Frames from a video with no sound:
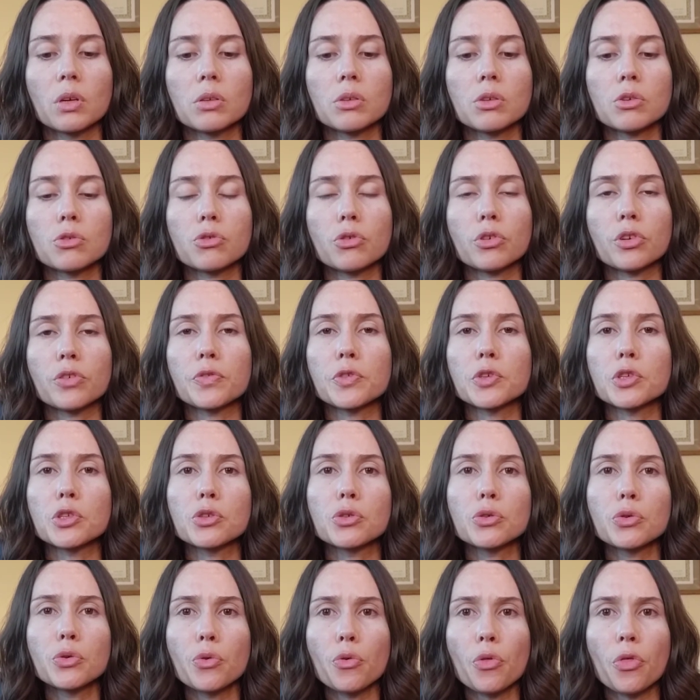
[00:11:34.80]
sort of
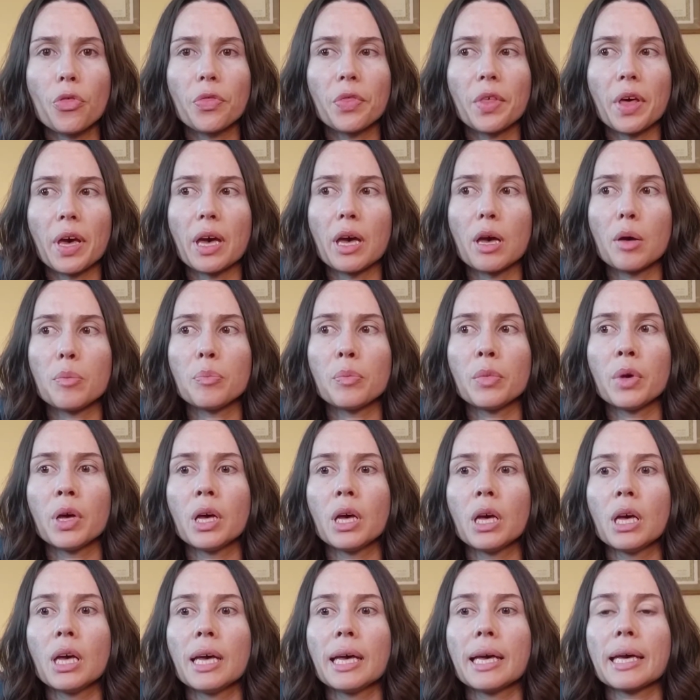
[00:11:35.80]
soothe them,
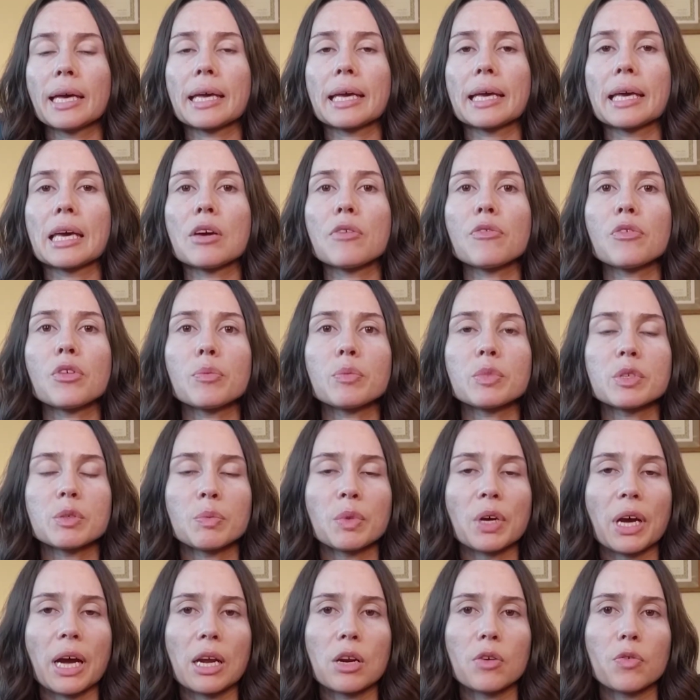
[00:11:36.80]
give them
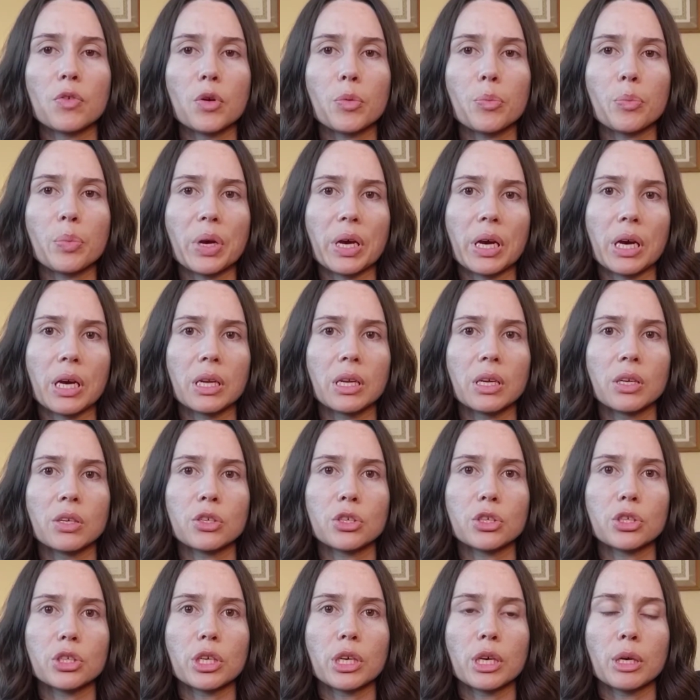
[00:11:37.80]
some kind of
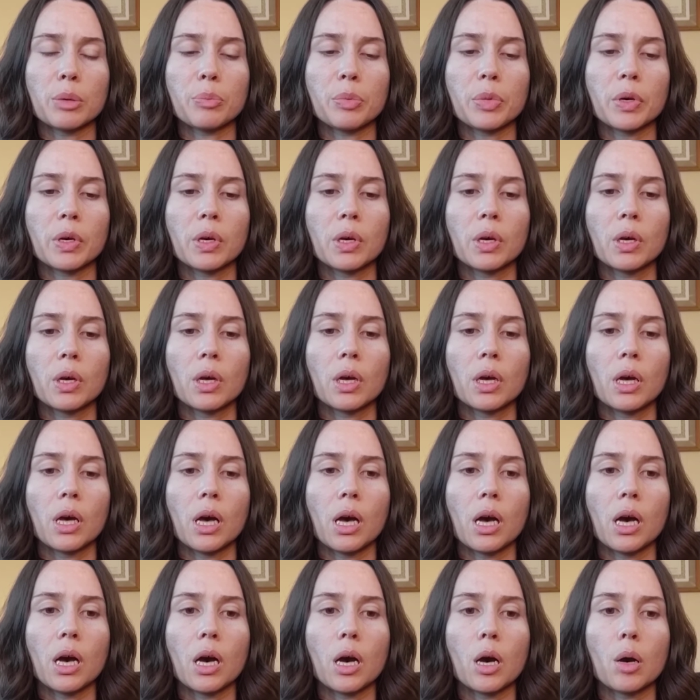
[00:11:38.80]
companionship.
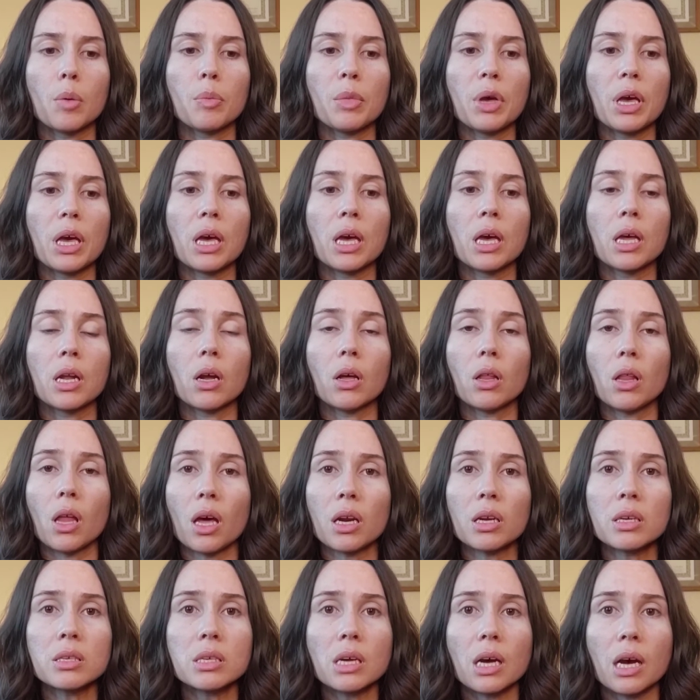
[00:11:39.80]
And a
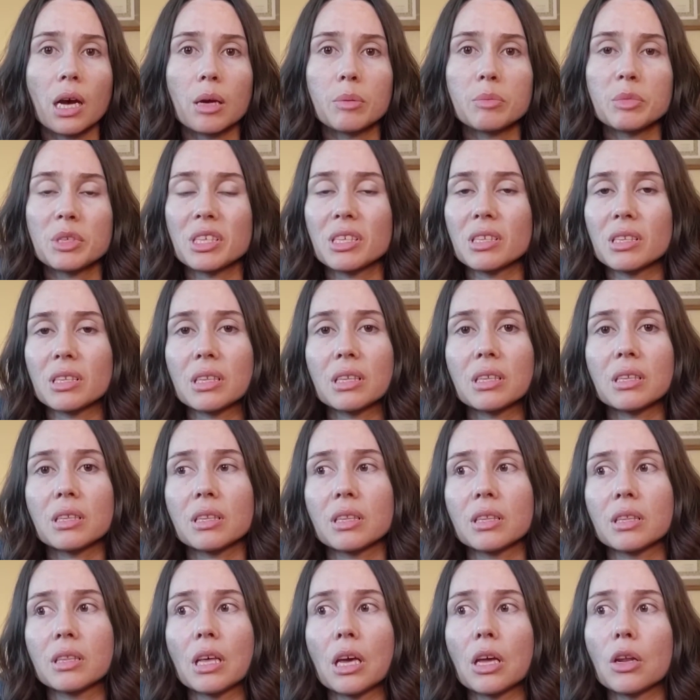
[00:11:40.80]
lot of times
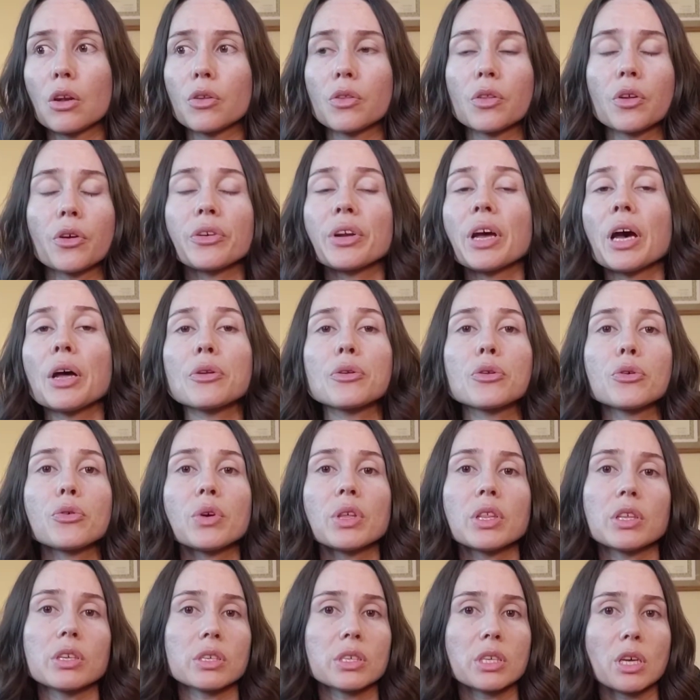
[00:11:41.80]
they're not
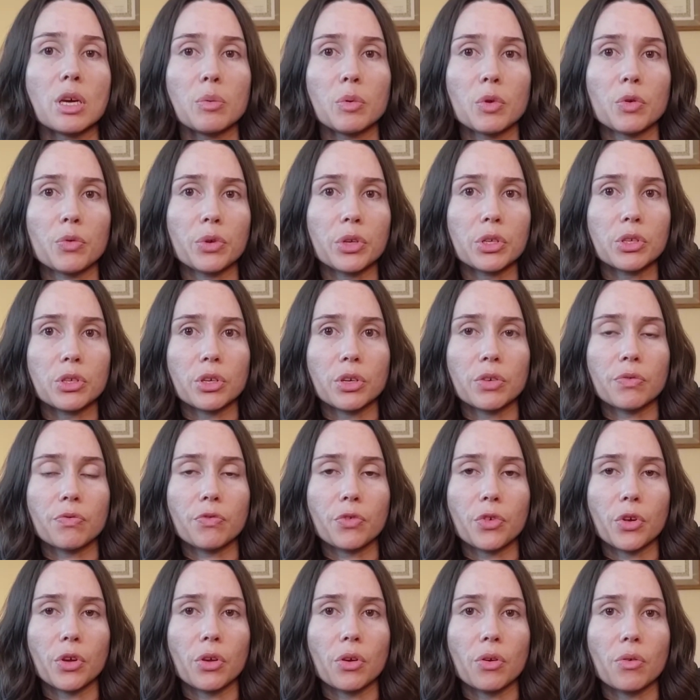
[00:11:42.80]
doing the same in return
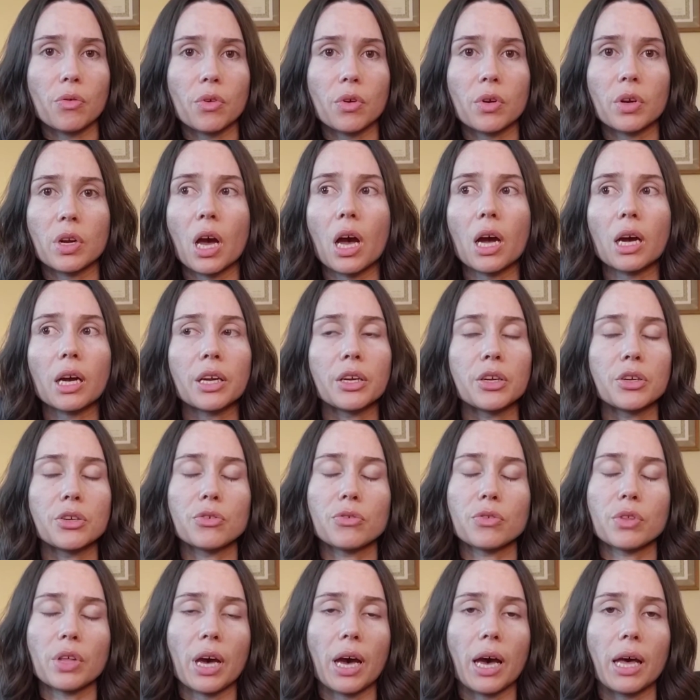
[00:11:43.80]
for you. They're not going to
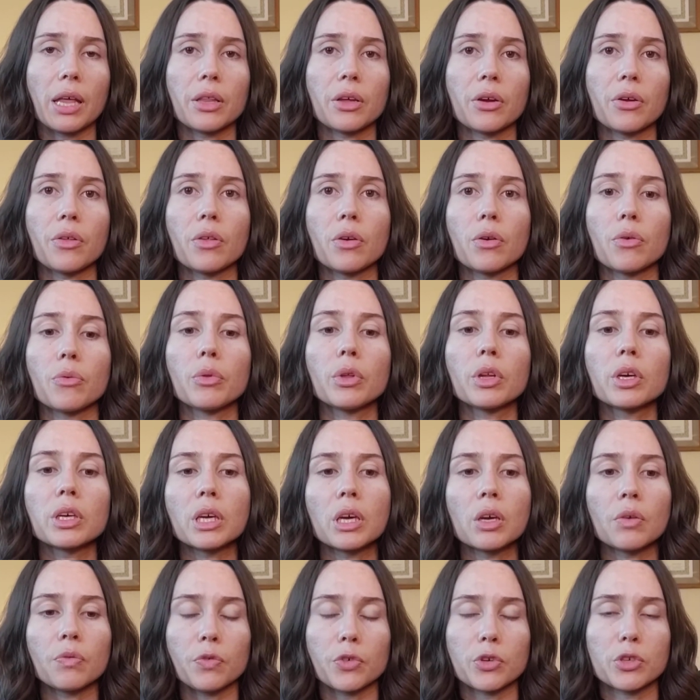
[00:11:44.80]
do that. They're
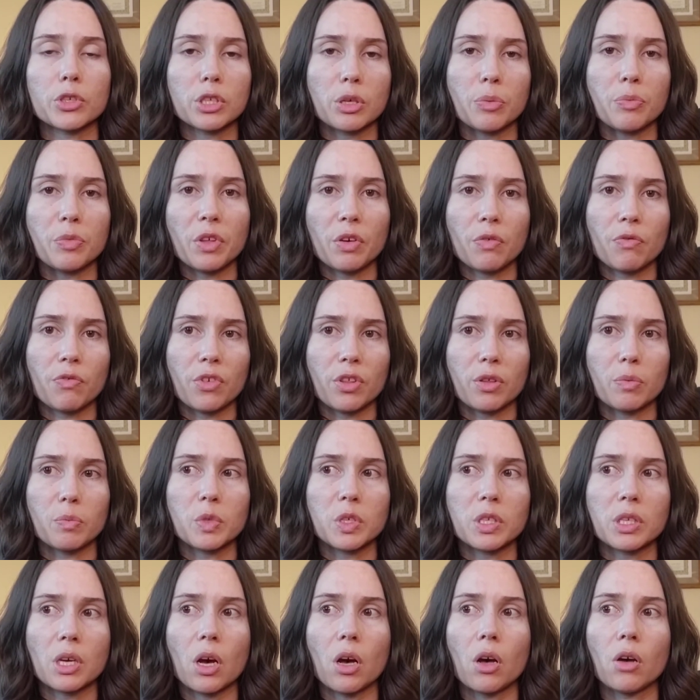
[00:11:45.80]
looking for something for
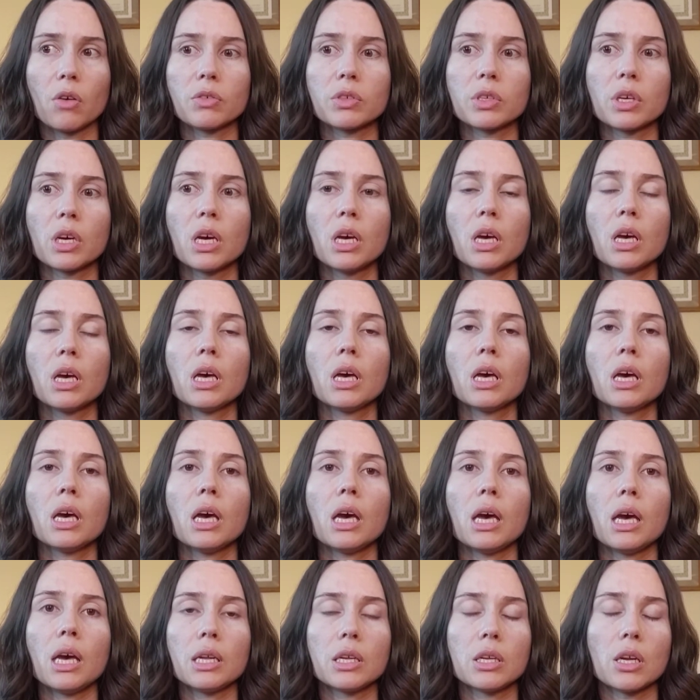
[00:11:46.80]
themselves
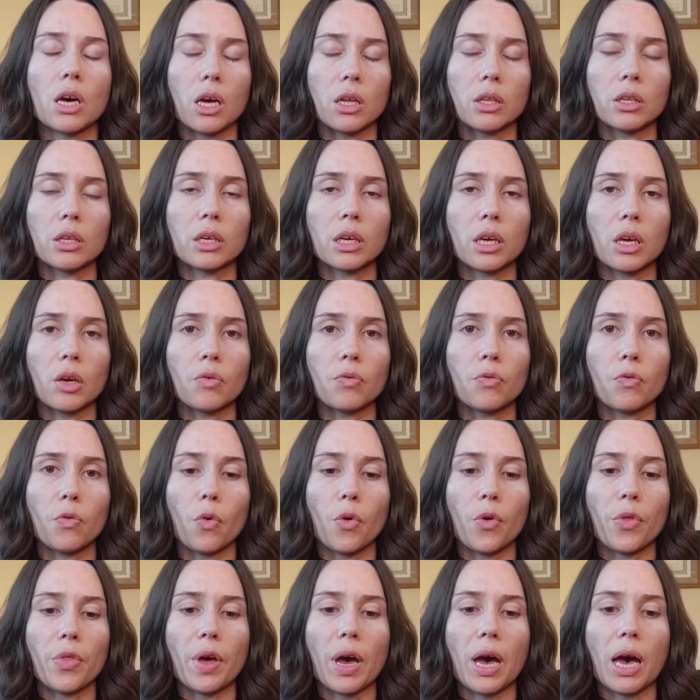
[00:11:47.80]
and not looking
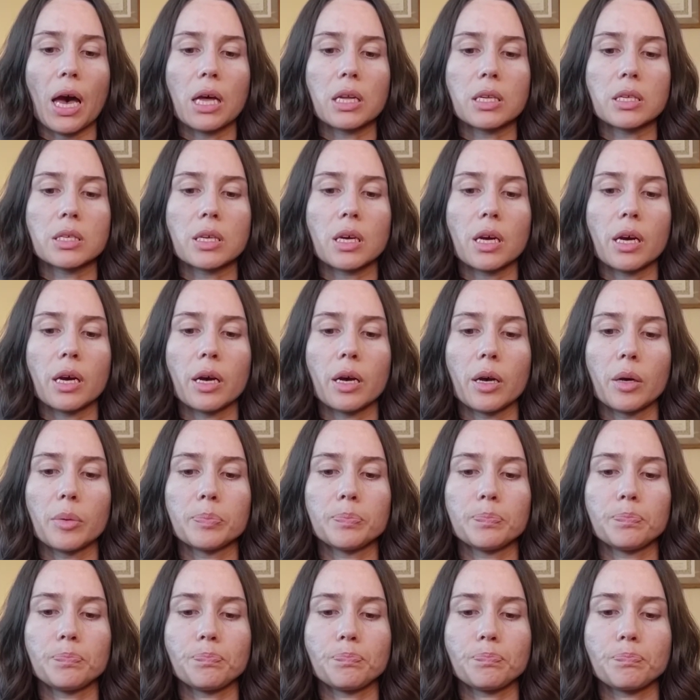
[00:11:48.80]
for that.
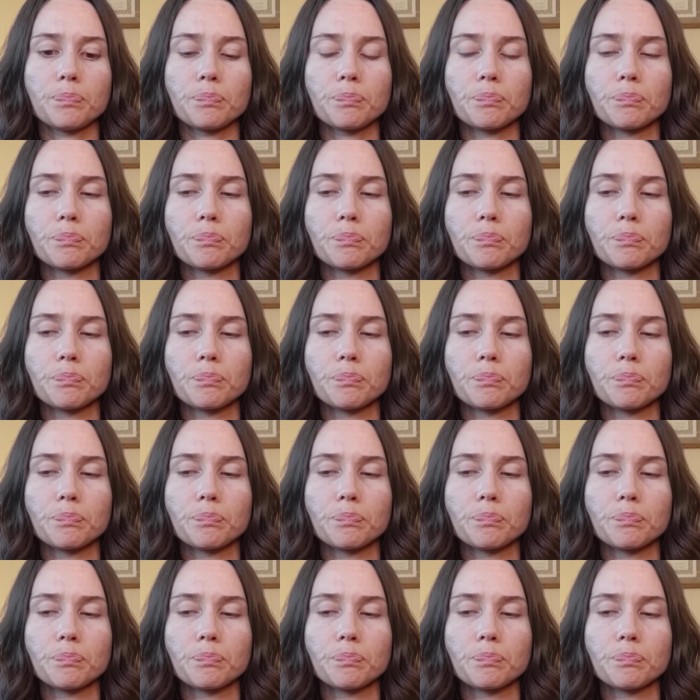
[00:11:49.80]
And